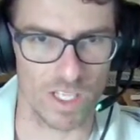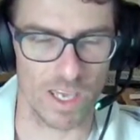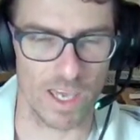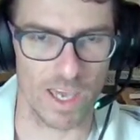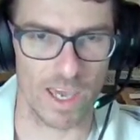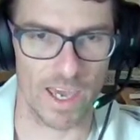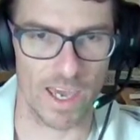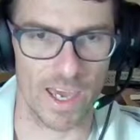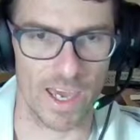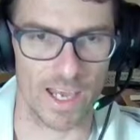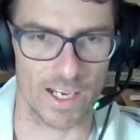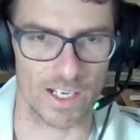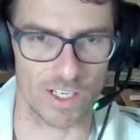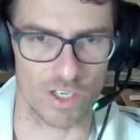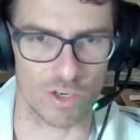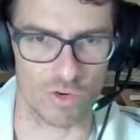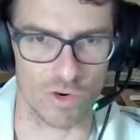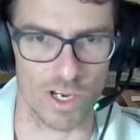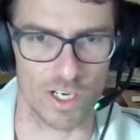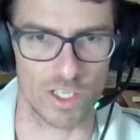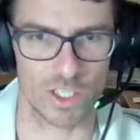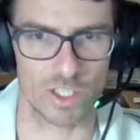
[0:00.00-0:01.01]
and
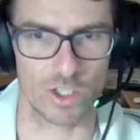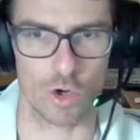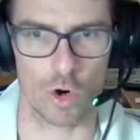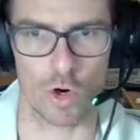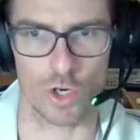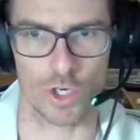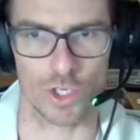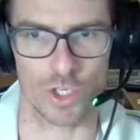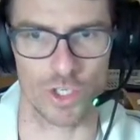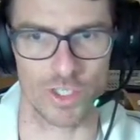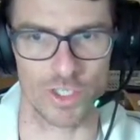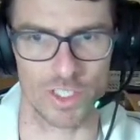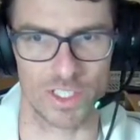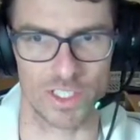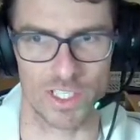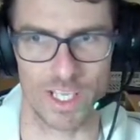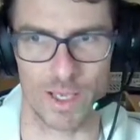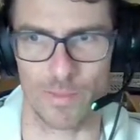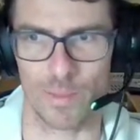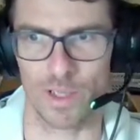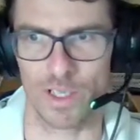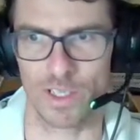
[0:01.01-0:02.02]
great torsional
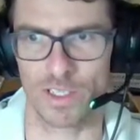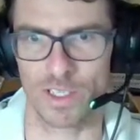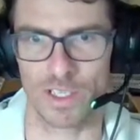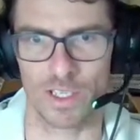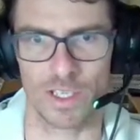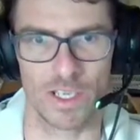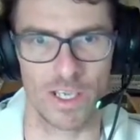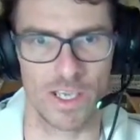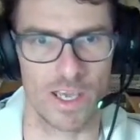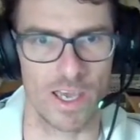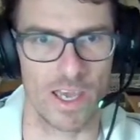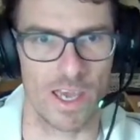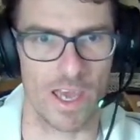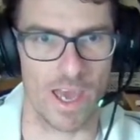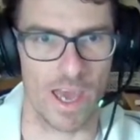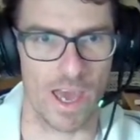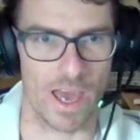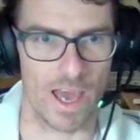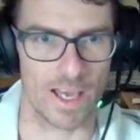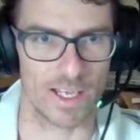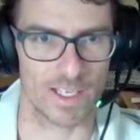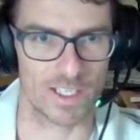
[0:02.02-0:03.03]
stability
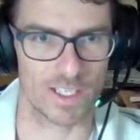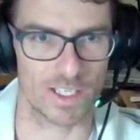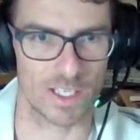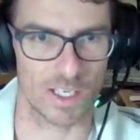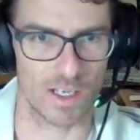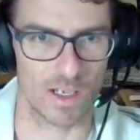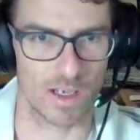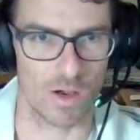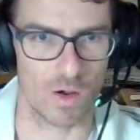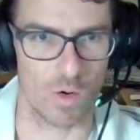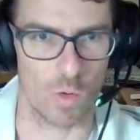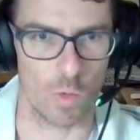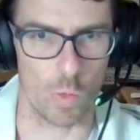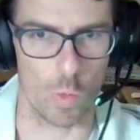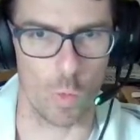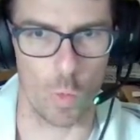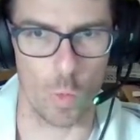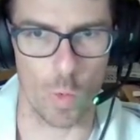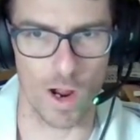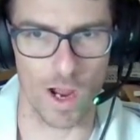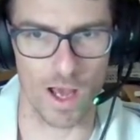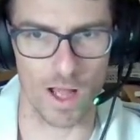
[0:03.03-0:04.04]
as
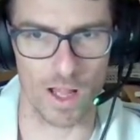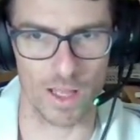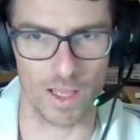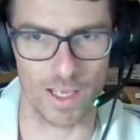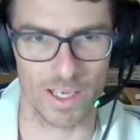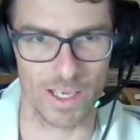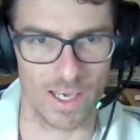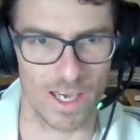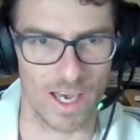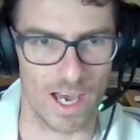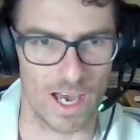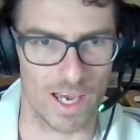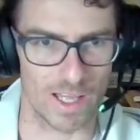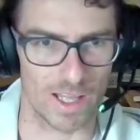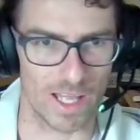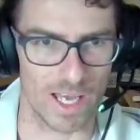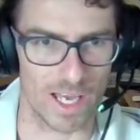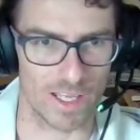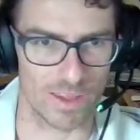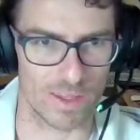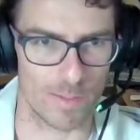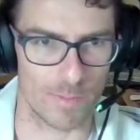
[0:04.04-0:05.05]
well. I
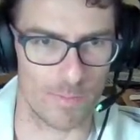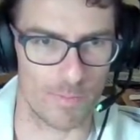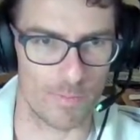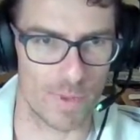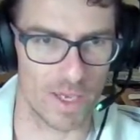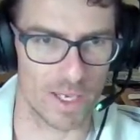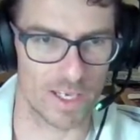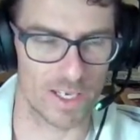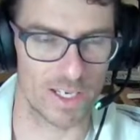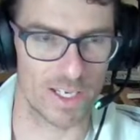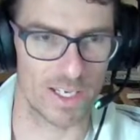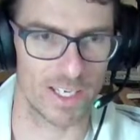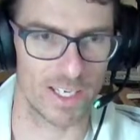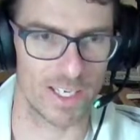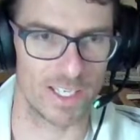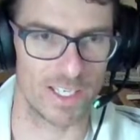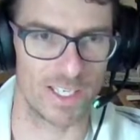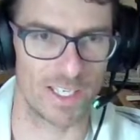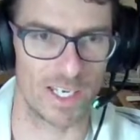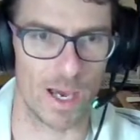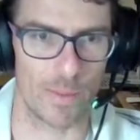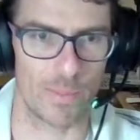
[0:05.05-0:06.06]
like the big
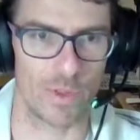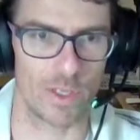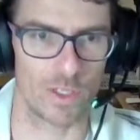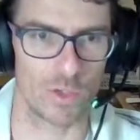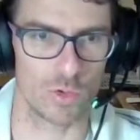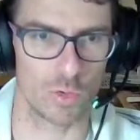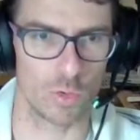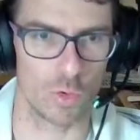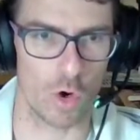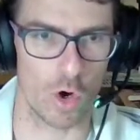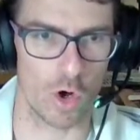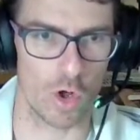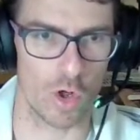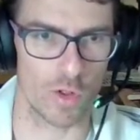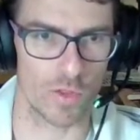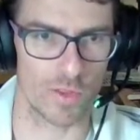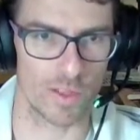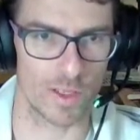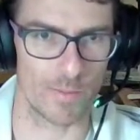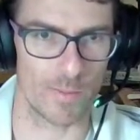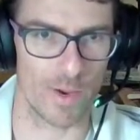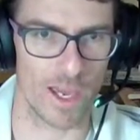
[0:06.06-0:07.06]
W
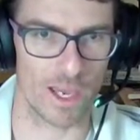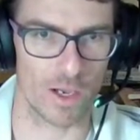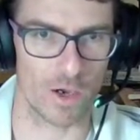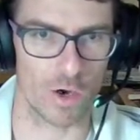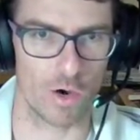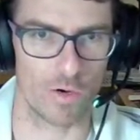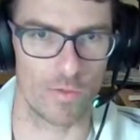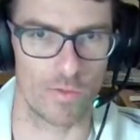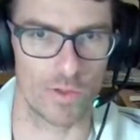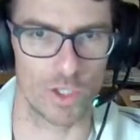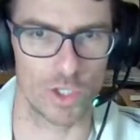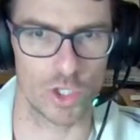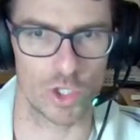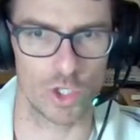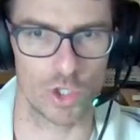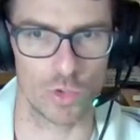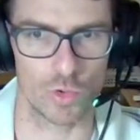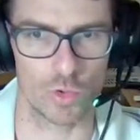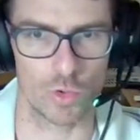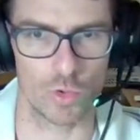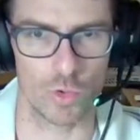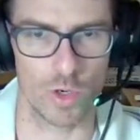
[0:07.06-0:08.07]
on the back of the
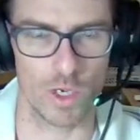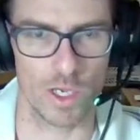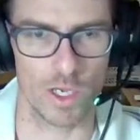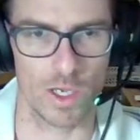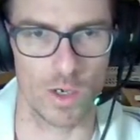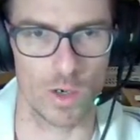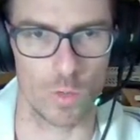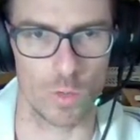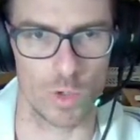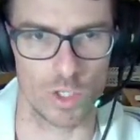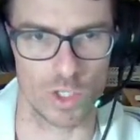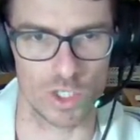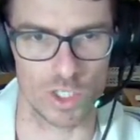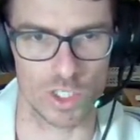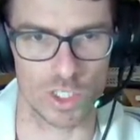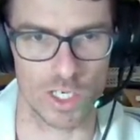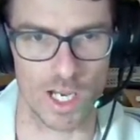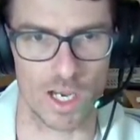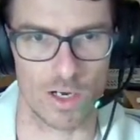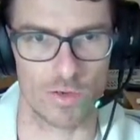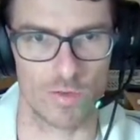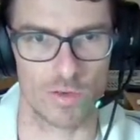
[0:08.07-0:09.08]
shoe, which is
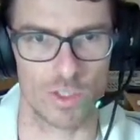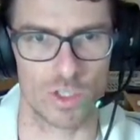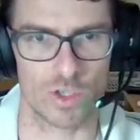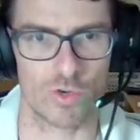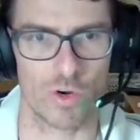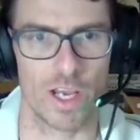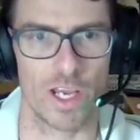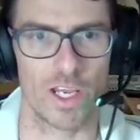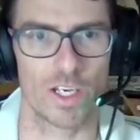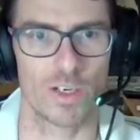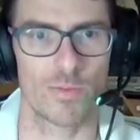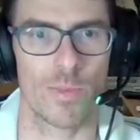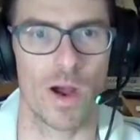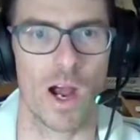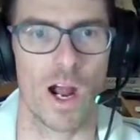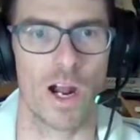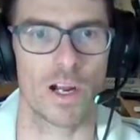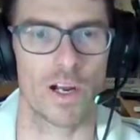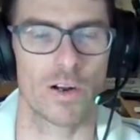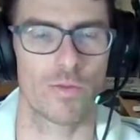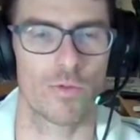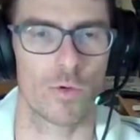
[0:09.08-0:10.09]
kind of a
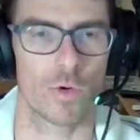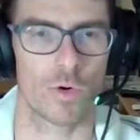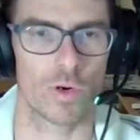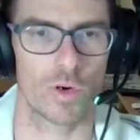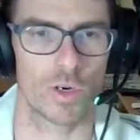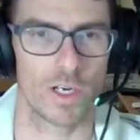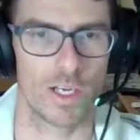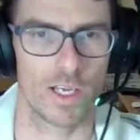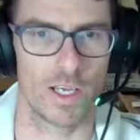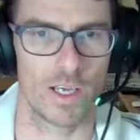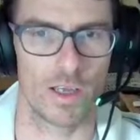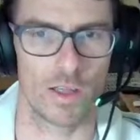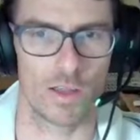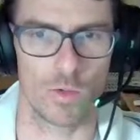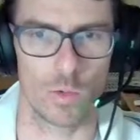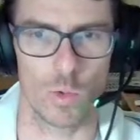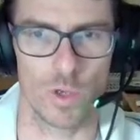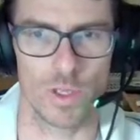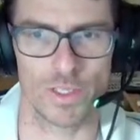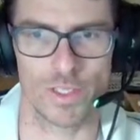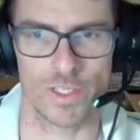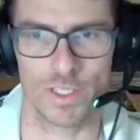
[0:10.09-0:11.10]
trademark for the
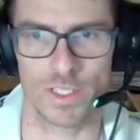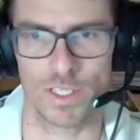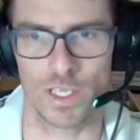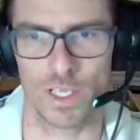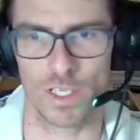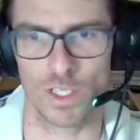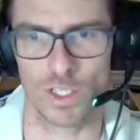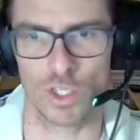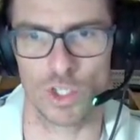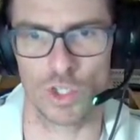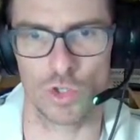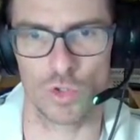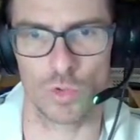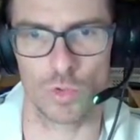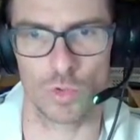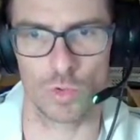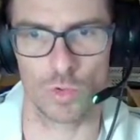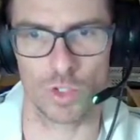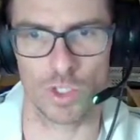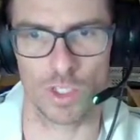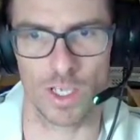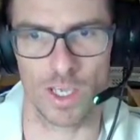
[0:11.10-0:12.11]
Wilson tennis
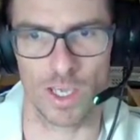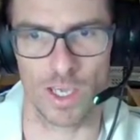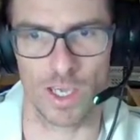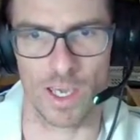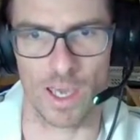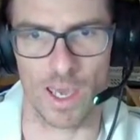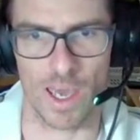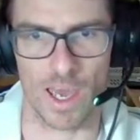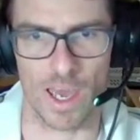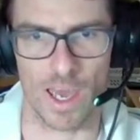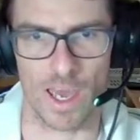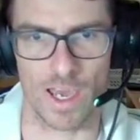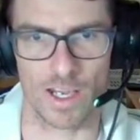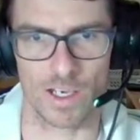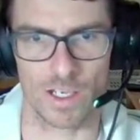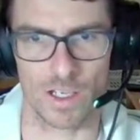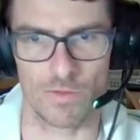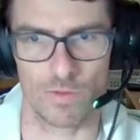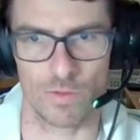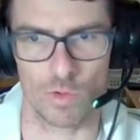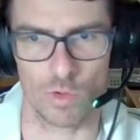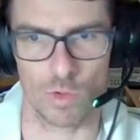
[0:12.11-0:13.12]
shoes. And
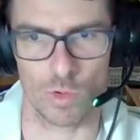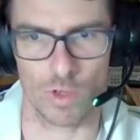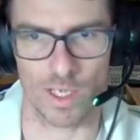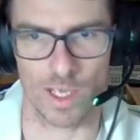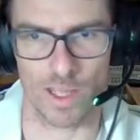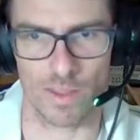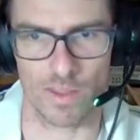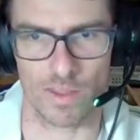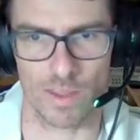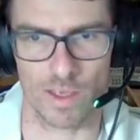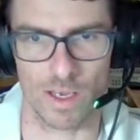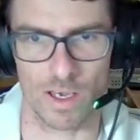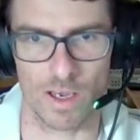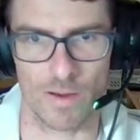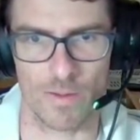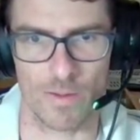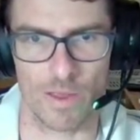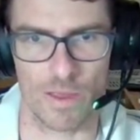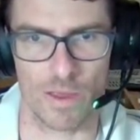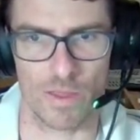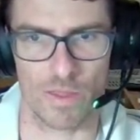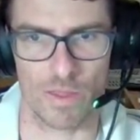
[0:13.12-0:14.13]
if you look at the
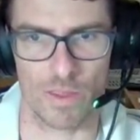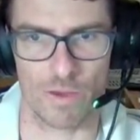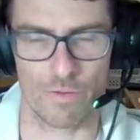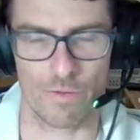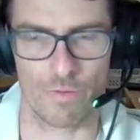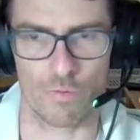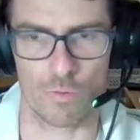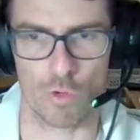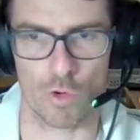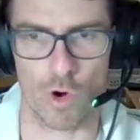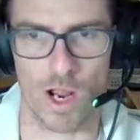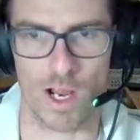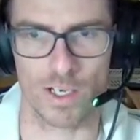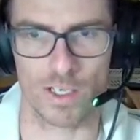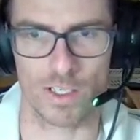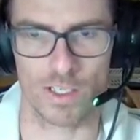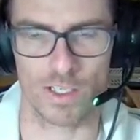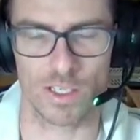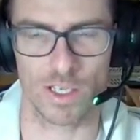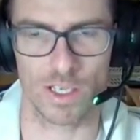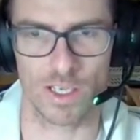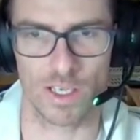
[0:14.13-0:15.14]
the
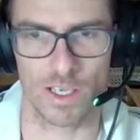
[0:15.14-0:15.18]
front